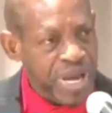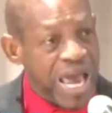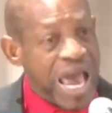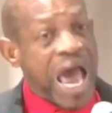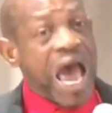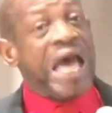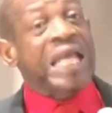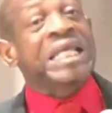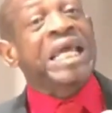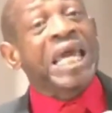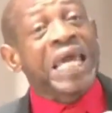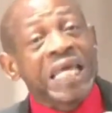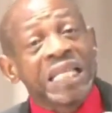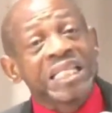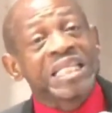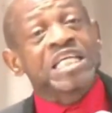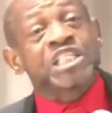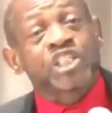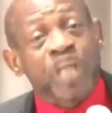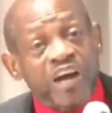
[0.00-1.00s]
And in
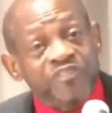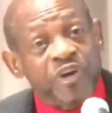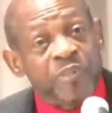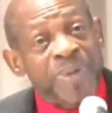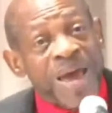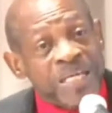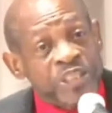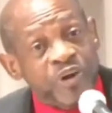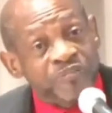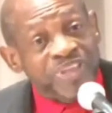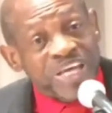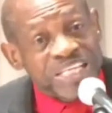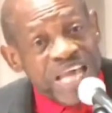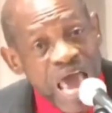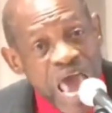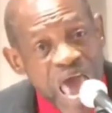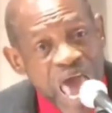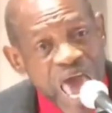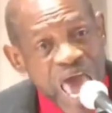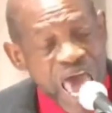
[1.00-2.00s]
this government of the
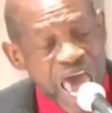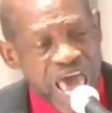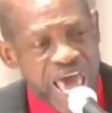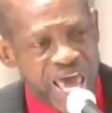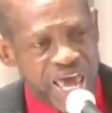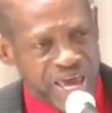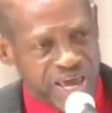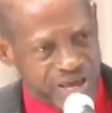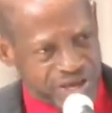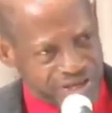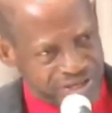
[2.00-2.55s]
day,